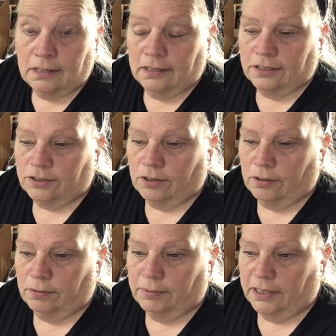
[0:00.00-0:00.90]

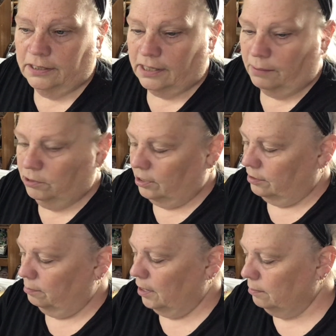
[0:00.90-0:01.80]
So by the time you get
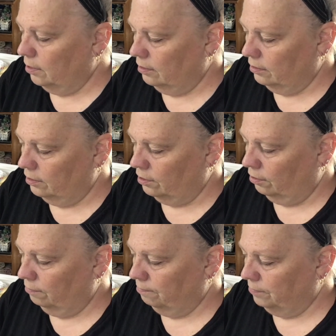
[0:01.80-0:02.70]
the baby, you know,
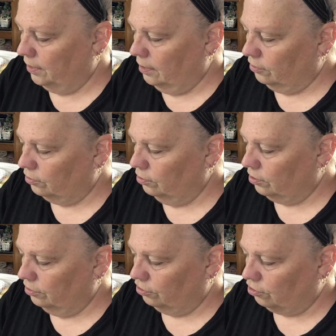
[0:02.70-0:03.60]
so you
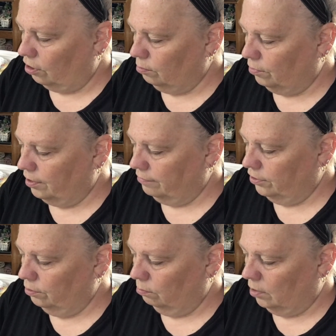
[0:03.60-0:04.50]
can start wherever
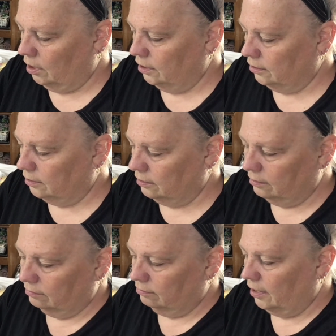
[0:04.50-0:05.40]
you want,
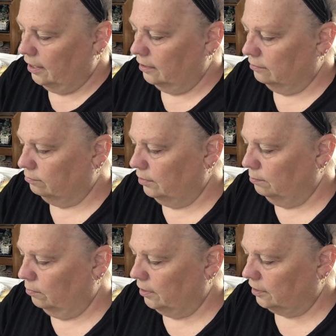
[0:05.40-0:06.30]
right?
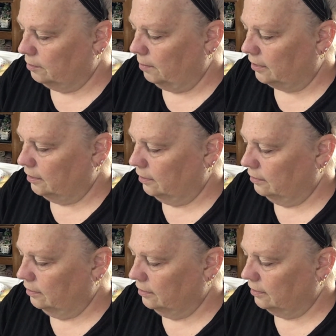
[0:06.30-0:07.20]
Reborn expecting
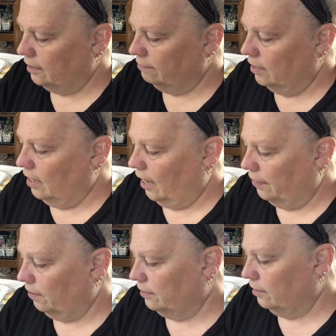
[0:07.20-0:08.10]
and stuff. I
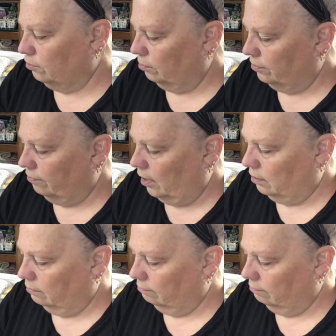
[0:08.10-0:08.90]
thought this was fun.